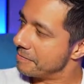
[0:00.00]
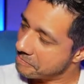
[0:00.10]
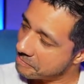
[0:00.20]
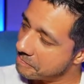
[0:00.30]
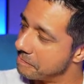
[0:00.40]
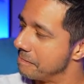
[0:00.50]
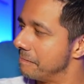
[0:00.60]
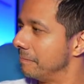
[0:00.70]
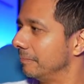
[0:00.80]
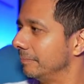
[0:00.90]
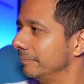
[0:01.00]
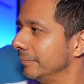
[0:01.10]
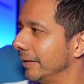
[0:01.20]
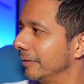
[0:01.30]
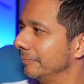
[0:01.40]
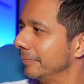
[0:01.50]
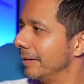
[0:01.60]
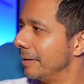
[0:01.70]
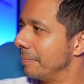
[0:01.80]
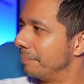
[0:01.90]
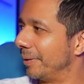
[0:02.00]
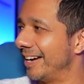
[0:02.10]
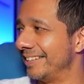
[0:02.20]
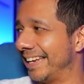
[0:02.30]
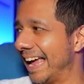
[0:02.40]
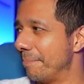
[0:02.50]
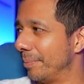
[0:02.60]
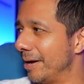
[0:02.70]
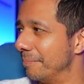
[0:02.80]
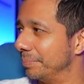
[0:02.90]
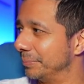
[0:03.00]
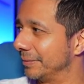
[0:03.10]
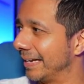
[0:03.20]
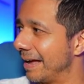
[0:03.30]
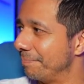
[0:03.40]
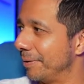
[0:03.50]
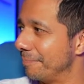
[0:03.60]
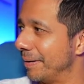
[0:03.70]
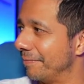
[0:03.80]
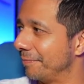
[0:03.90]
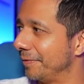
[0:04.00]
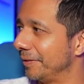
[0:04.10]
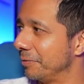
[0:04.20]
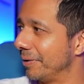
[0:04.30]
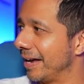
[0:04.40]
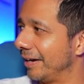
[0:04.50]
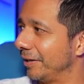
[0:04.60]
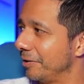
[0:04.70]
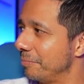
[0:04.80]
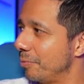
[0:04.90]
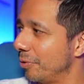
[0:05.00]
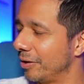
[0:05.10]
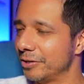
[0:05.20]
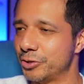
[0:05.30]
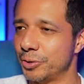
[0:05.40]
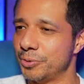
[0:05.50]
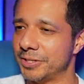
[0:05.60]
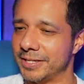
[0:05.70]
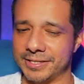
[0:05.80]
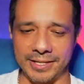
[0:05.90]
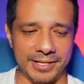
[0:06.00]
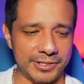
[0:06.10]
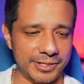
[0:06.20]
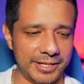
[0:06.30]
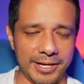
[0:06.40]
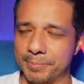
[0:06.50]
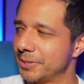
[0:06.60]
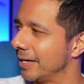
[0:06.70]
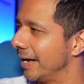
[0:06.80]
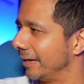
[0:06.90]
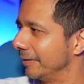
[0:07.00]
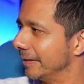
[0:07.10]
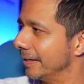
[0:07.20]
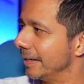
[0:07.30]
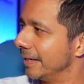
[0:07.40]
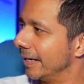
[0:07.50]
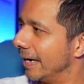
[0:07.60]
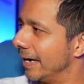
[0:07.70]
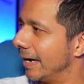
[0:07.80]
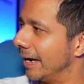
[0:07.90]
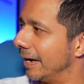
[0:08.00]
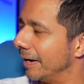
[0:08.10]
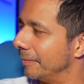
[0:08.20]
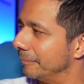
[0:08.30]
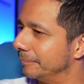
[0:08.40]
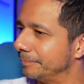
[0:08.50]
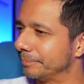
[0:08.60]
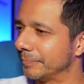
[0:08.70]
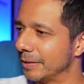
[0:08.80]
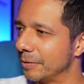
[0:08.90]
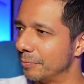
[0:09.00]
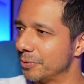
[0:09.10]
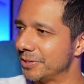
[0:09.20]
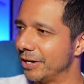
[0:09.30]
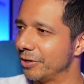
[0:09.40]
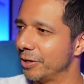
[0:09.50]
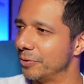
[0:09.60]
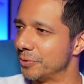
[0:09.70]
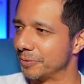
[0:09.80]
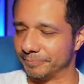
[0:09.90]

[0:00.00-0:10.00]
You know, but gap up. I have a feeling we got a little more juice into this to the upside. We'll see how it goes.